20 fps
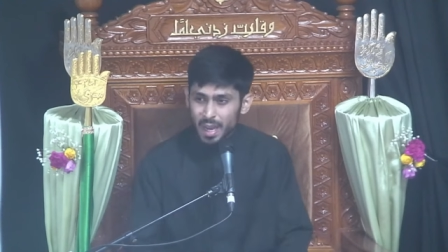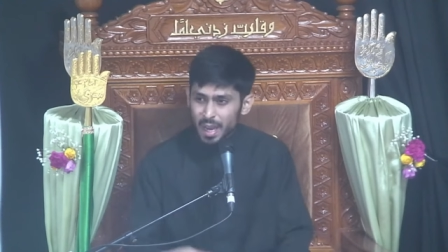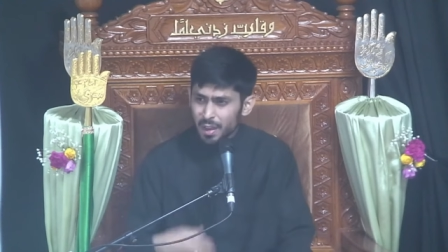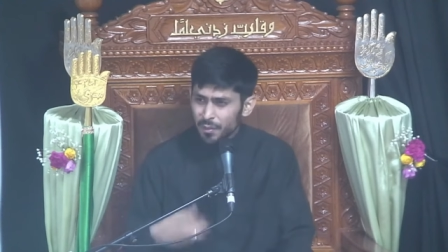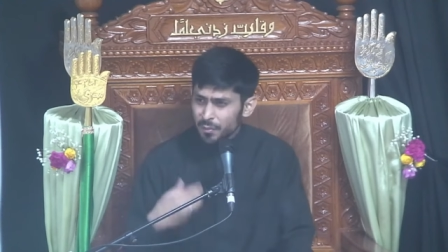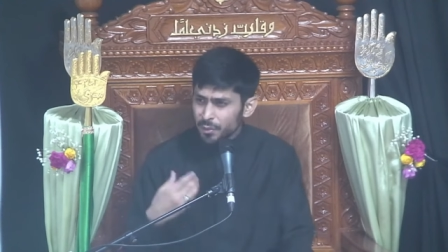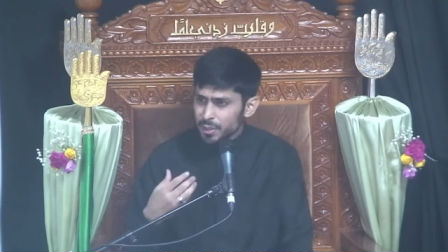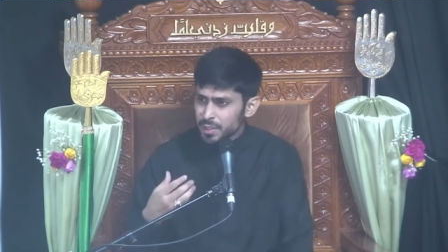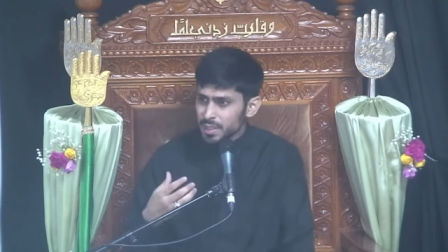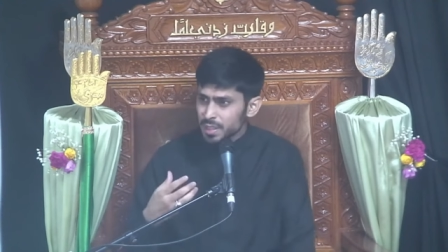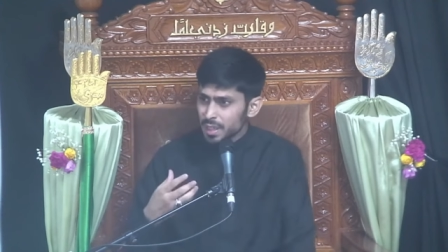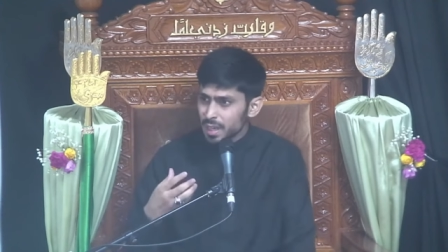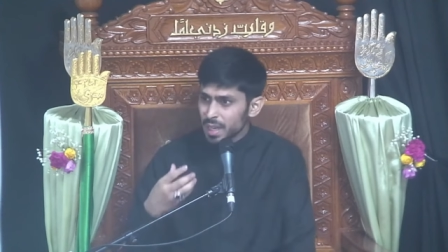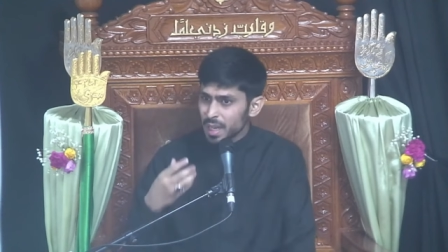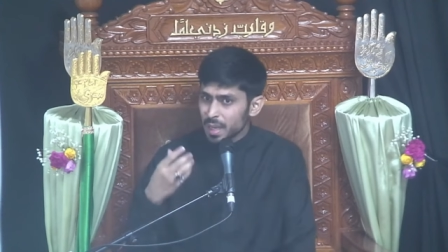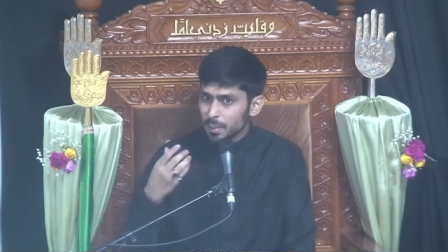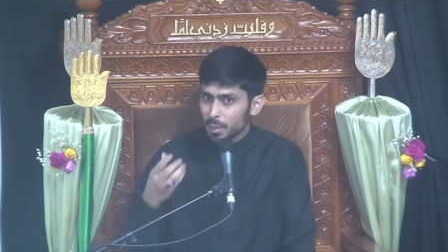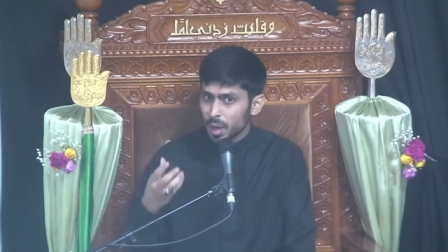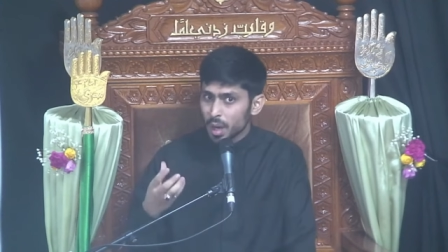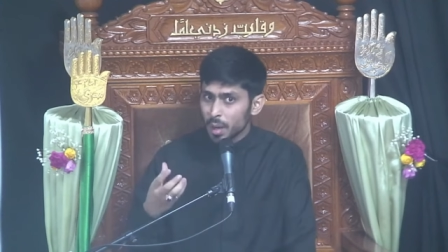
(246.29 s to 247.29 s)
Every single
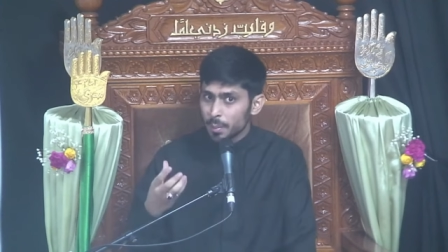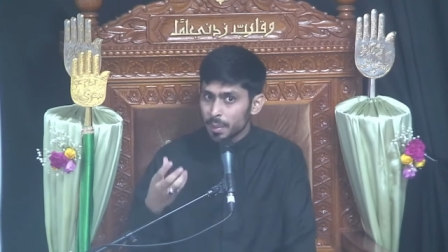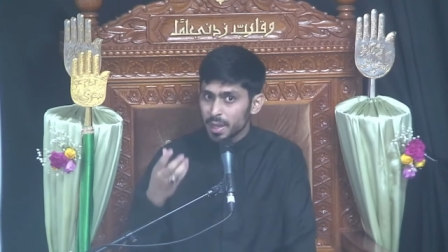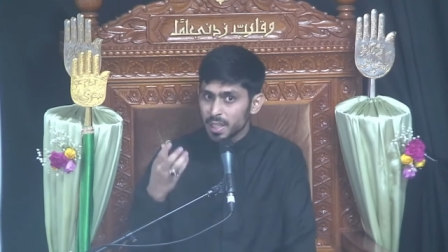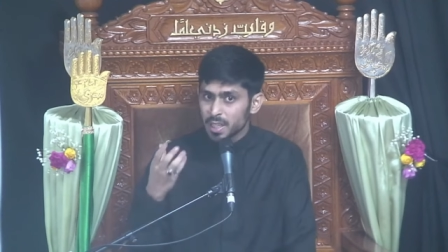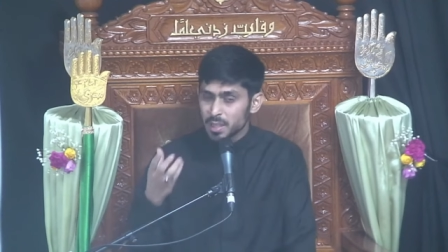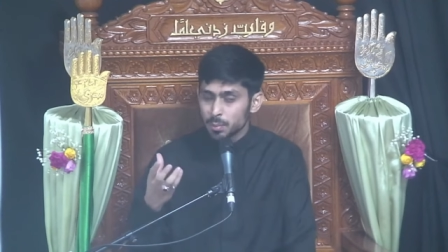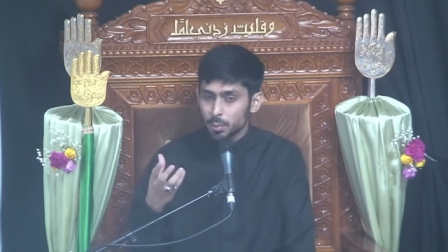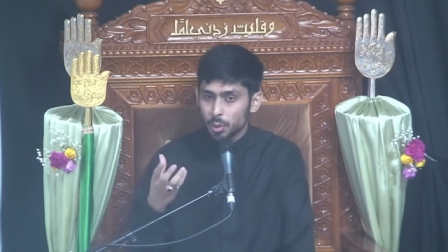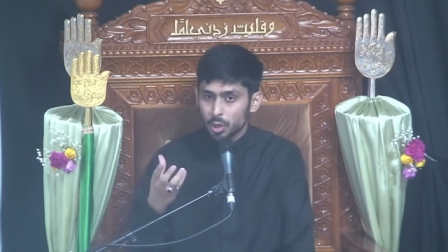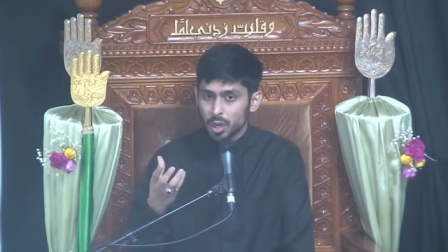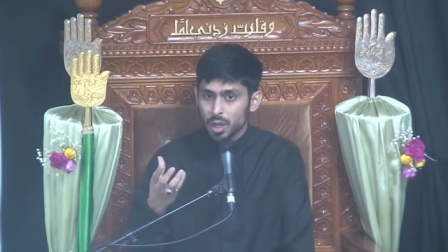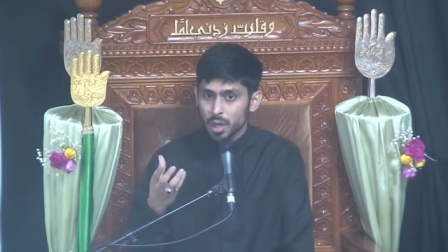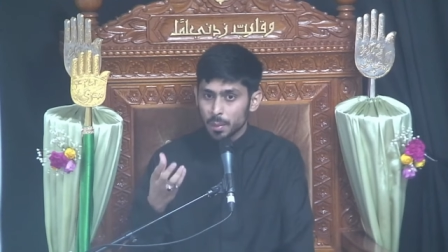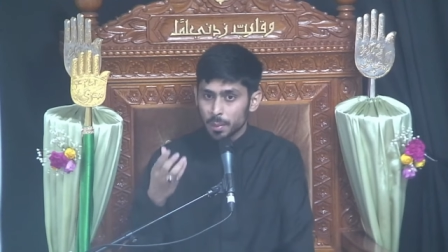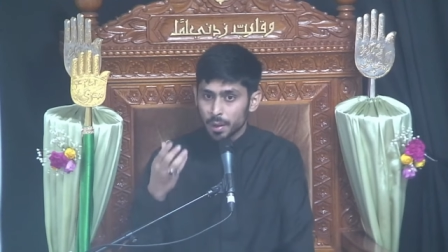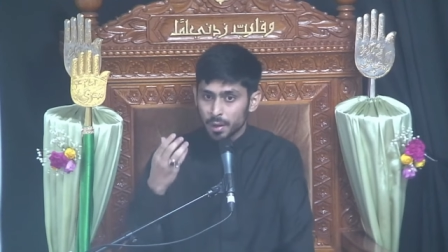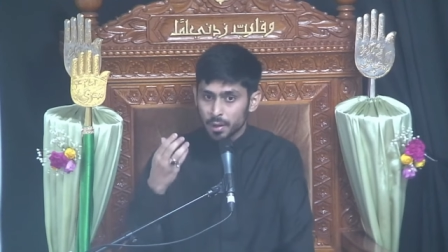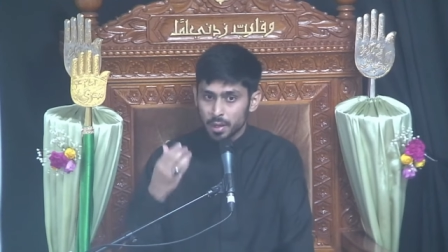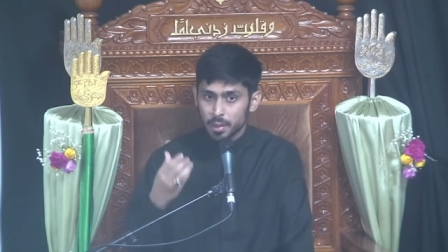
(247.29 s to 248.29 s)
Imam has spoken
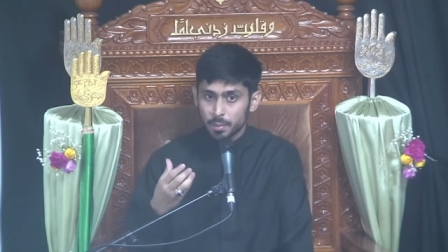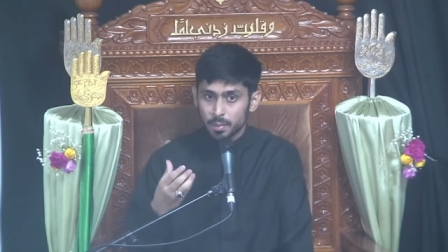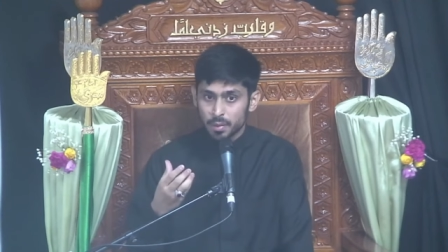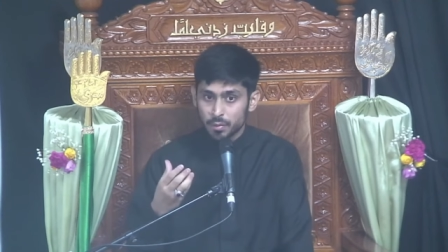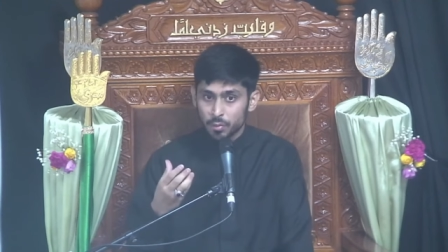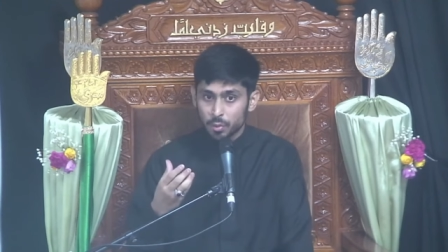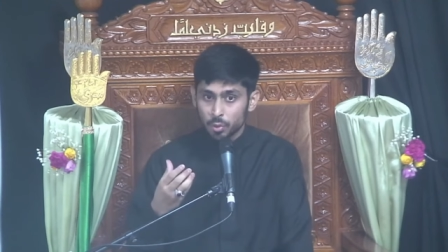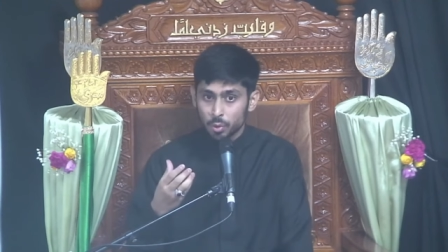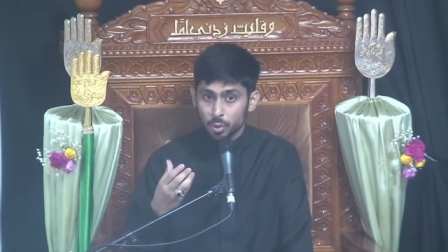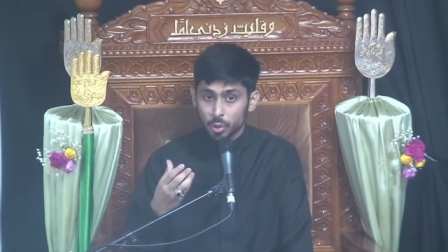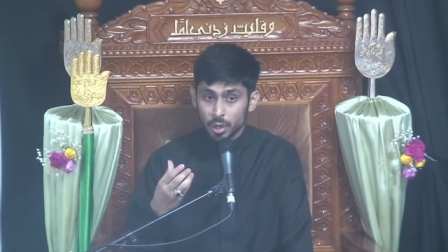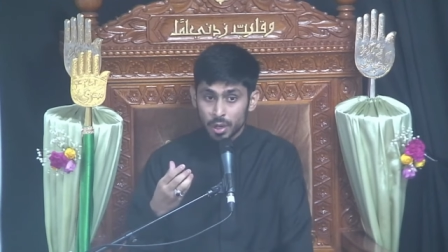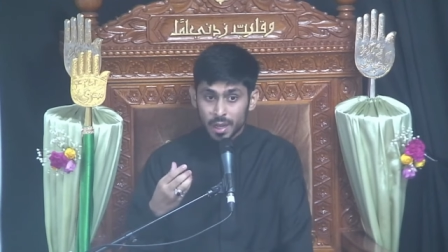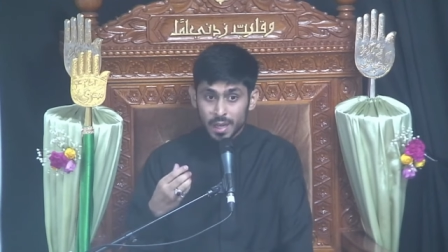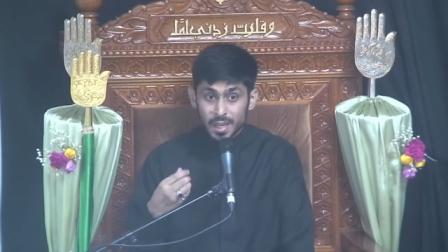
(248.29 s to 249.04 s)
about him before.